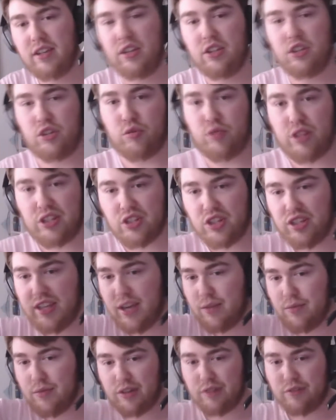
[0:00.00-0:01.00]
You need to get
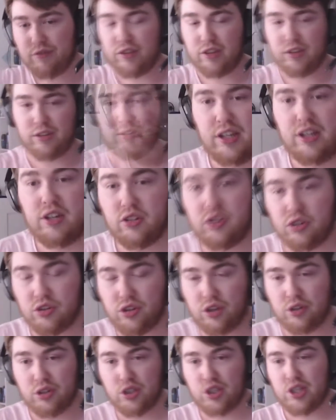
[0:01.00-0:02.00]
rid of her. Because
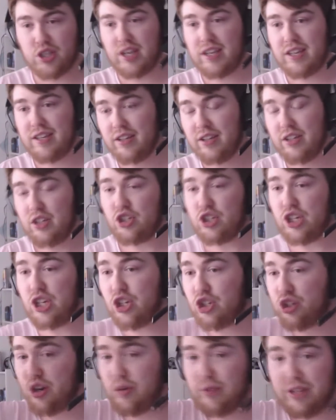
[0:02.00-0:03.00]
honestly, she's
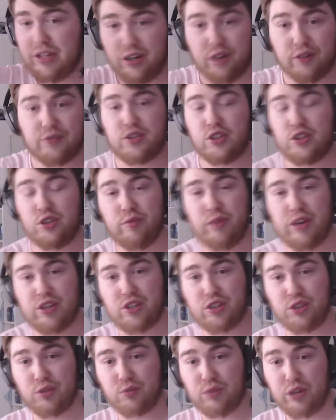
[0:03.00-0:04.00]
showing it off to the rest of
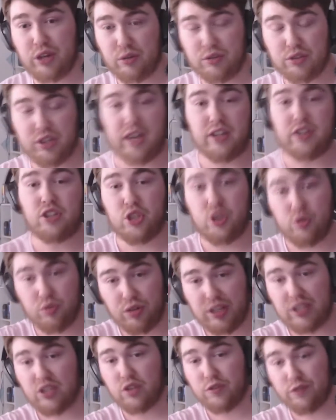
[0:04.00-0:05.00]
the world, and you need
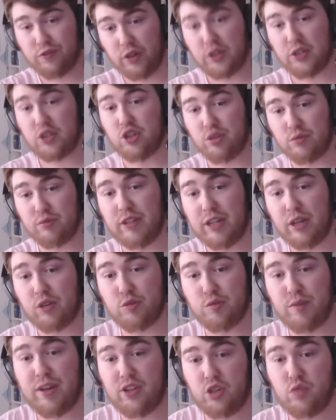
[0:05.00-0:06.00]
to find someone else
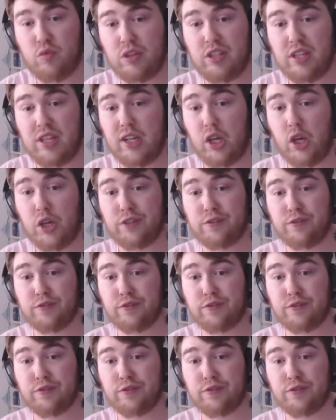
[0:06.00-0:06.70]
better in your life.